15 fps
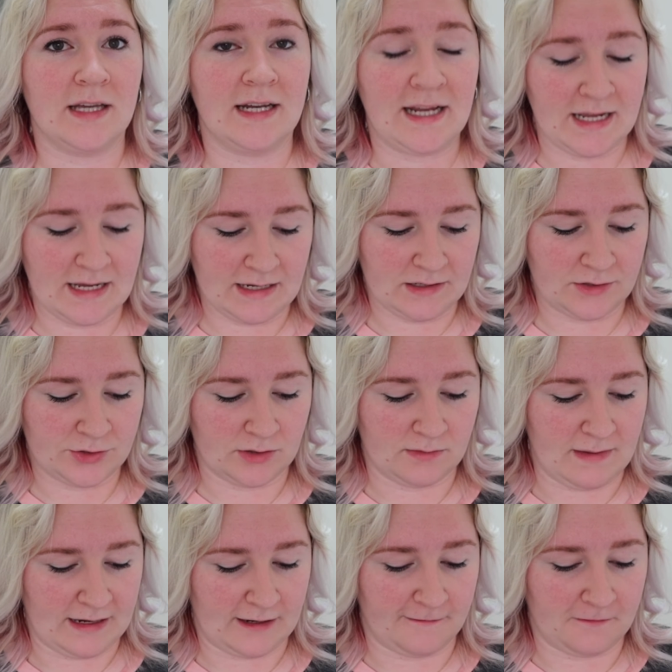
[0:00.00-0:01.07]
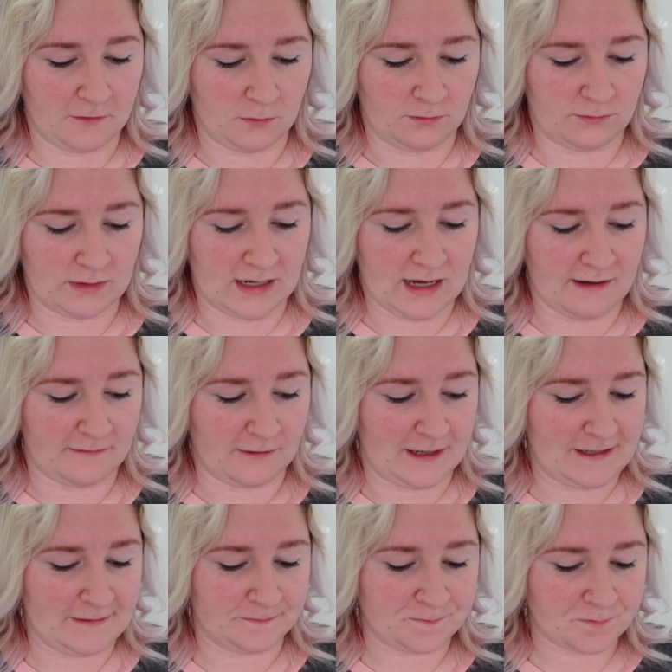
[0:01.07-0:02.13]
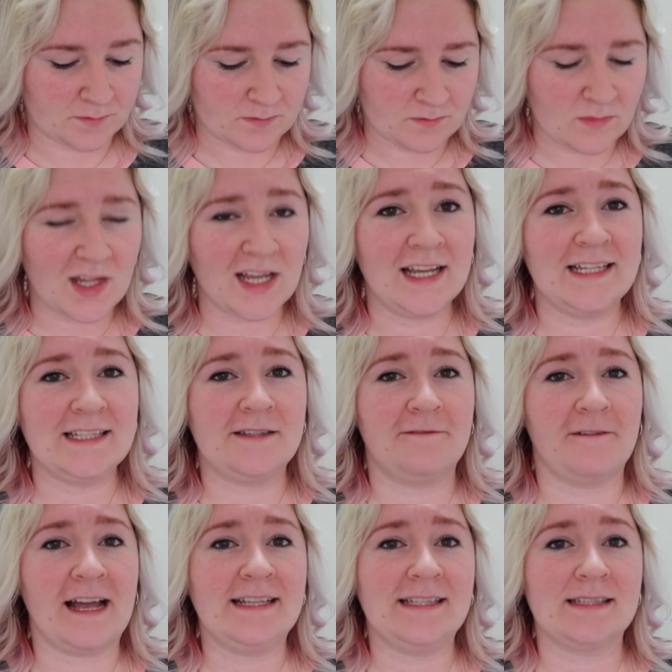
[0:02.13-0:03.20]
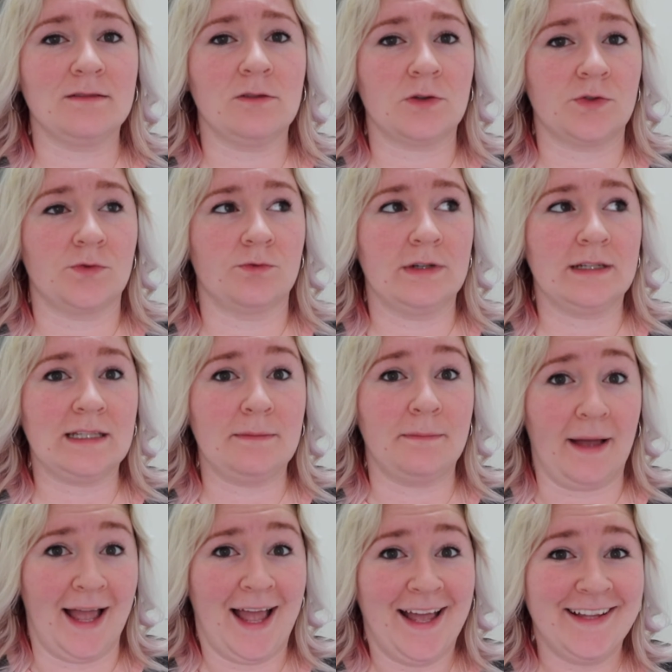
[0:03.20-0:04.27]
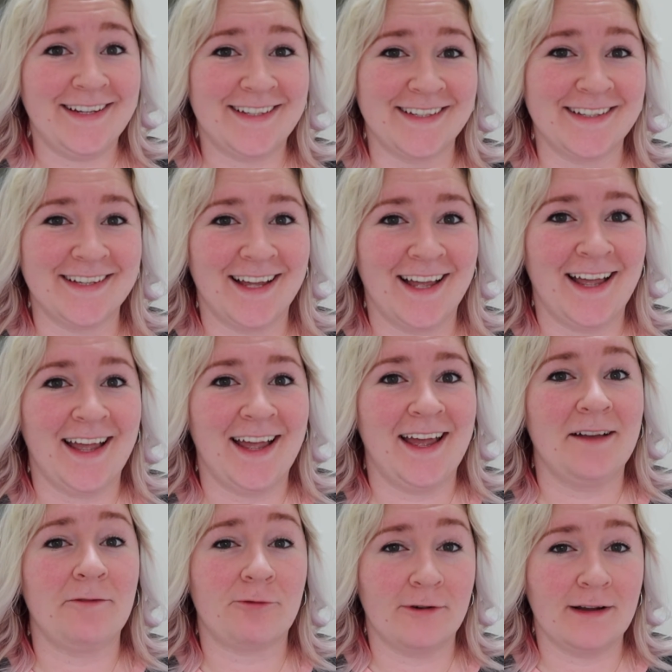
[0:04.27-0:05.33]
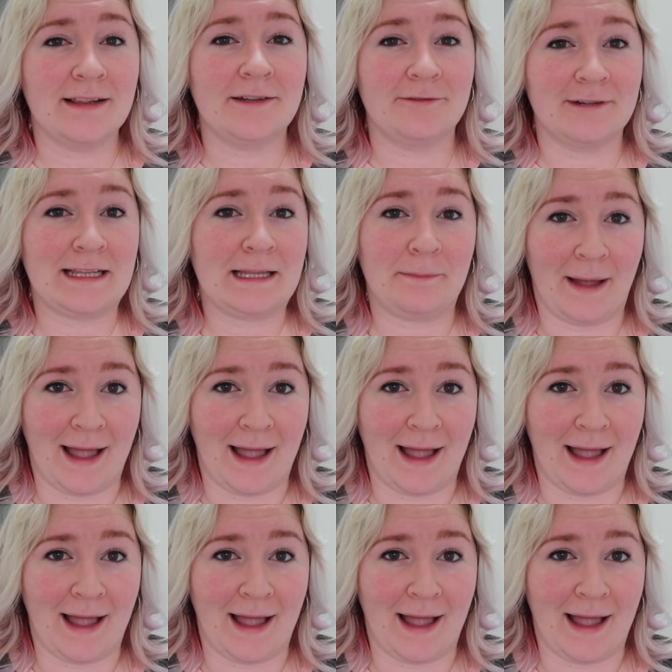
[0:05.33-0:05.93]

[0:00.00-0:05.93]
that he should make a full recovery. His face looks really bad, really